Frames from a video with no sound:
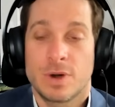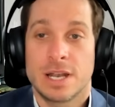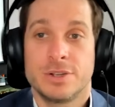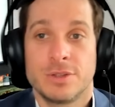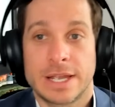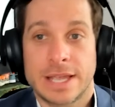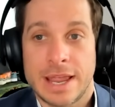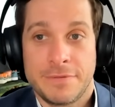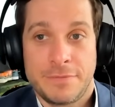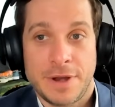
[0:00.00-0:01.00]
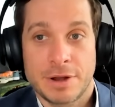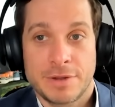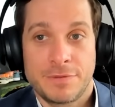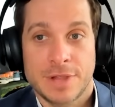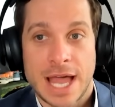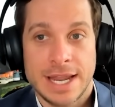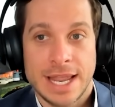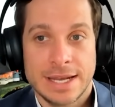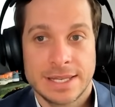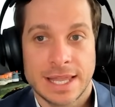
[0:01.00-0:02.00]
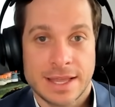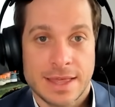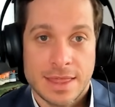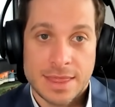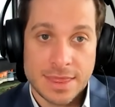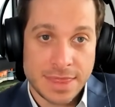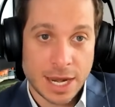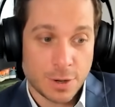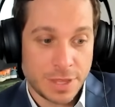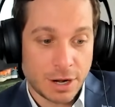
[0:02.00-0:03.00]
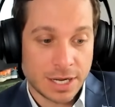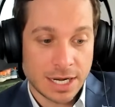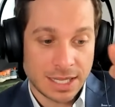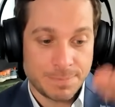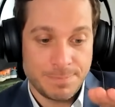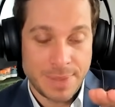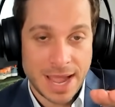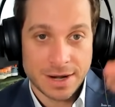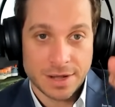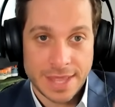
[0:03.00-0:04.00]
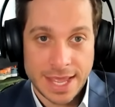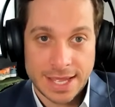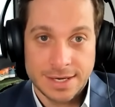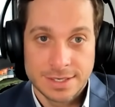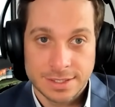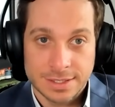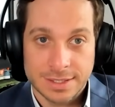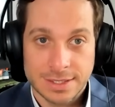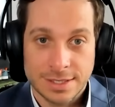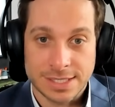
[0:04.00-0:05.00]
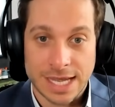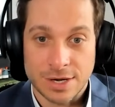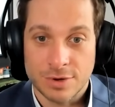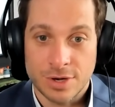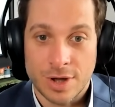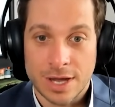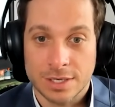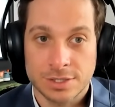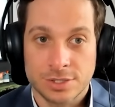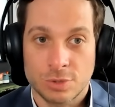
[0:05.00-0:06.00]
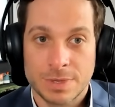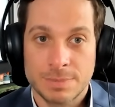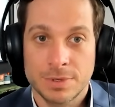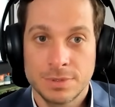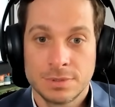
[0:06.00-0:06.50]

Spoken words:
to do like a very flat-handed, like there, kind of like pat on the head. Because I don't know how to console people.